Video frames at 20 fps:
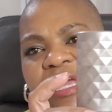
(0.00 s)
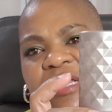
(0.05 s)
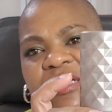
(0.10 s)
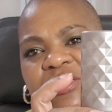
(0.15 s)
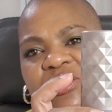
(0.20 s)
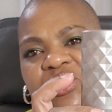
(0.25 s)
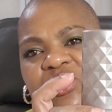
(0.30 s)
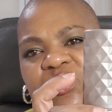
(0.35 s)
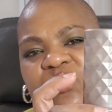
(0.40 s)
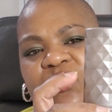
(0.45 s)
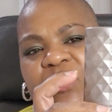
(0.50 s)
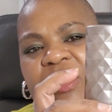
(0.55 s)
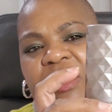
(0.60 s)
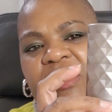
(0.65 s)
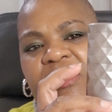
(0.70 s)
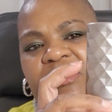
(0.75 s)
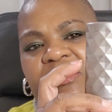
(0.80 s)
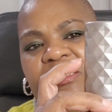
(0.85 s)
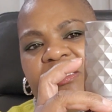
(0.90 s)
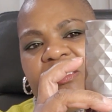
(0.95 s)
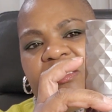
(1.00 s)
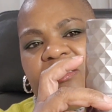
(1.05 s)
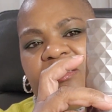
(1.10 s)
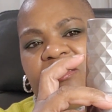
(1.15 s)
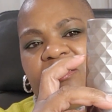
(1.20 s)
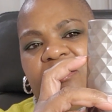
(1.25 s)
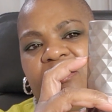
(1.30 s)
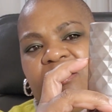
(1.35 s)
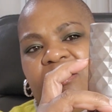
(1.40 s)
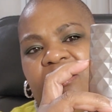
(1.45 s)
a sweet,
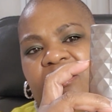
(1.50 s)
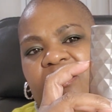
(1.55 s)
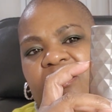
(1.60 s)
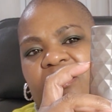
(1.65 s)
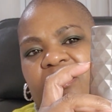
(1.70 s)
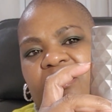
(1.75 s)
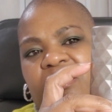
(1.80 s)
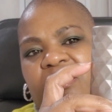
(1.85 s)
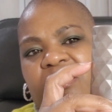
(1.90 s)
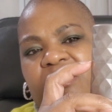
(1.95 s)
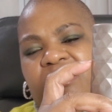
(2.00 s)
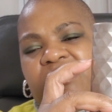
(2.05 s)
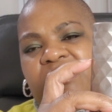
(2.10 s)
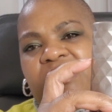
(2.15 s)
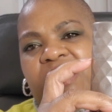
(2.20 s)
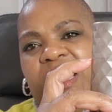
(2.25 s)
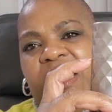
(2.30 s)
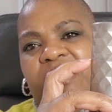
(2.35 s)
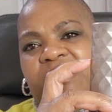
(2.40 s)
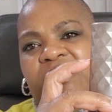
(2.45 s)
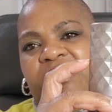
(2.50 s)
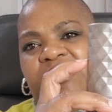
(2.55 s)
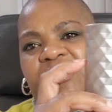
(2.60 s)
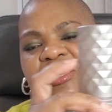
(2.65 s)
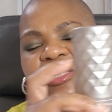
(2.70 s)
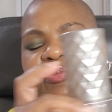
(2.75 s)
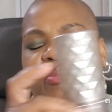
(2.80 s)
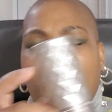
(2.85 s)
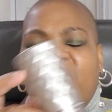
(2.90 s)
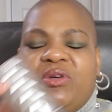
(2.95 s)
slightly
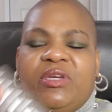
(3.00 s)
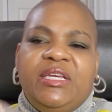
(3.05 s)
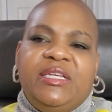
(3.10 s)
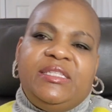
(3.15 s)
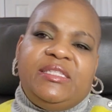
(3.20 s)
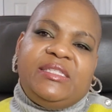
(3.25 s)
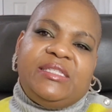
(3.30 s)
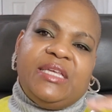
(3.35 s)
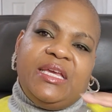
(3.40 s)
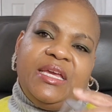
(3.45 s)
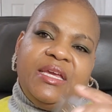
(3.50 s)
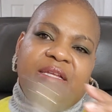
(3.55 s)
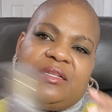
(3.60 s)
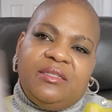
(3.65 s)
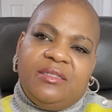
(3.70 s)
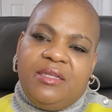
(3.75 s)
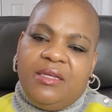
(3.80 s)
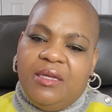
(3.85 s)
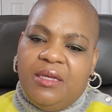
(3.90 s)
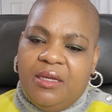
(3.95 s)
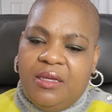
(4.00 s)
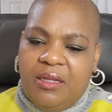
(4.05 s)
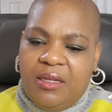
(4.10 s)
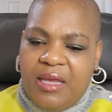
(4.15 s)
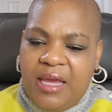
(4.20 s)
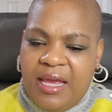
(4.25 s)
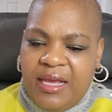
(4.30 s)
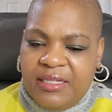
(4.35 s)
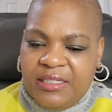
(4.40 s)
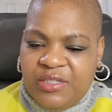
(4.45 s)
smoky scent.
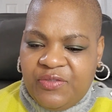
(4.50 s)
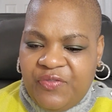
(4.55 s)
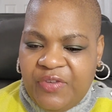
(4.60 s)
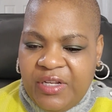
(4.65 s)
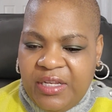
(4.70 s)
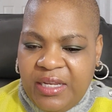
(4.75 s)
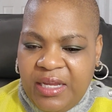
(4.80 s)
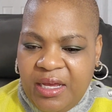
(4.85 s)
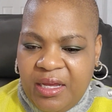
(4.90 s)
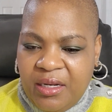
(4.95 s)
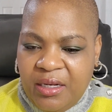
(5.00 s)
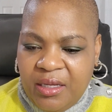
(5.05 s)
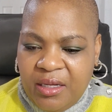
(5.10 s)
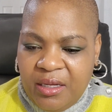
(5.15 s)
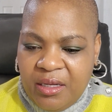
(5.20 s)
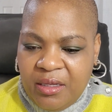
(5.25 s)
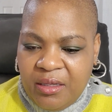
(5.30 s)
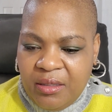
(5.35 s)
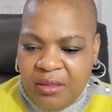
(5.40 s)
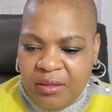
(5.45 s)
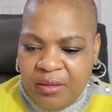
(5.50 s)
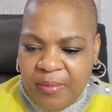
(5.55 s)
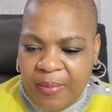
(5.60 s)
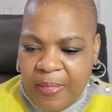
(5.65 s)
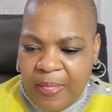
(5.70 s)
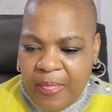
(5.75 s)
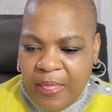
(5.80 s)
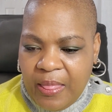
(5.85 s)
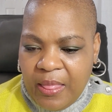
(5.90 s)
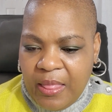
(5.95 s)
Has vanilla.
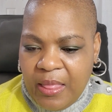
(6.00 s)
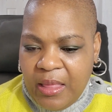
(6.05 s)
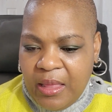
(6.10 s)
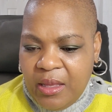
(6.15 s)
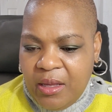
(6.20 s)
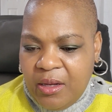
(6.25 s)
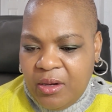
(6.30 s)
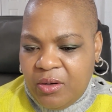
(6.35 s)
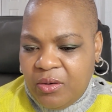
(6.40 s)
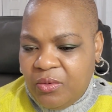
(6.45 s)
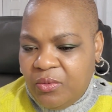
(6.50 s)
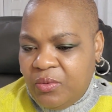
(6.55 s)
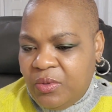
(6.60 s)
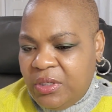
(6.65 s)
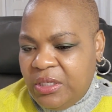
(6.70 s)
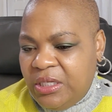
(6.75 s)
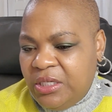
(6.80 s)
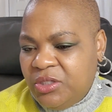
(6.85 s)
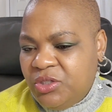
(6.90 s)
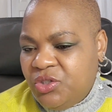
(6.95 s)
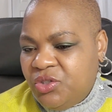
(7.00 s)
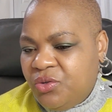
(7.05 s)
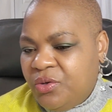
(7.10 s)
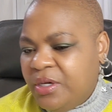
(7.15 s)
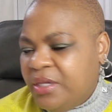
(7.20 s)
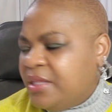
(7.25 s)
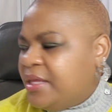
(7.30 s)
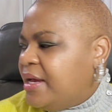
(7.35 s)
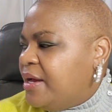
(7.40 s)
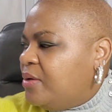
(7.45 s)
Really
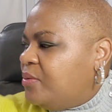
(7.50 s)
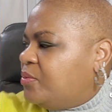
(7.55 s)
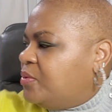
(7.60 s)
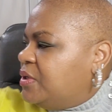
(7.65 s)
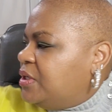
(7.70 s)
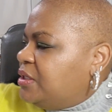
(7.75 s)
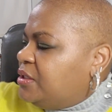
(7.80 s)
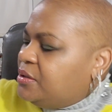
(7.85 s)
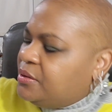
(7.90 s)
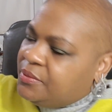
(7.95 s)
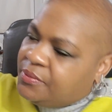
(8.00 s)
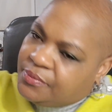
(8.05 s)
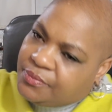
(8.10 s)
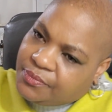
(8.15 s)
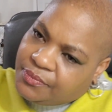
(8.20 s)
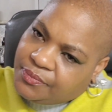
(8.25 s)
enjoy that one.